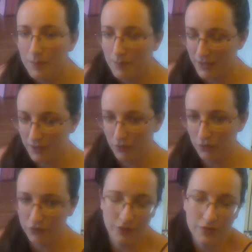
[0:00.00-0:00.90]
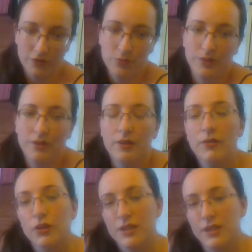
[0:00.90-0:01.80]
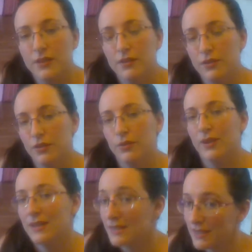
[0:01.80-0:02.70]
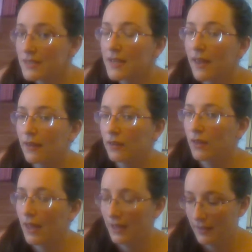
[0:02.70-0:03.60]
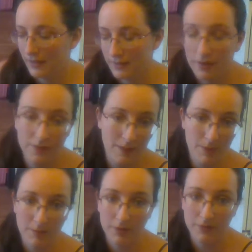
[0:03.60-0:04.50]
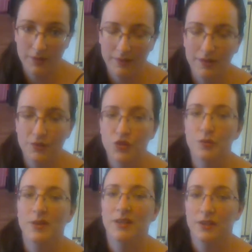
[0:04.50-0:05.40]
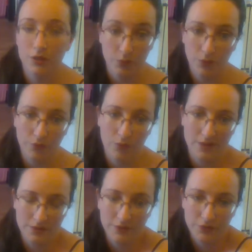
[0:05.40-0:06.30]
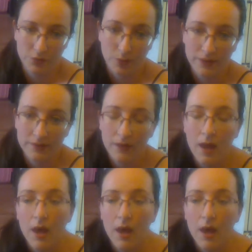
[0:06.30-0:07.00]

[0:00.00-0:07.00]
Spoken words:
because those are the ones that I've looked into in detail and they make perfect sense to me and I know what the right answer is.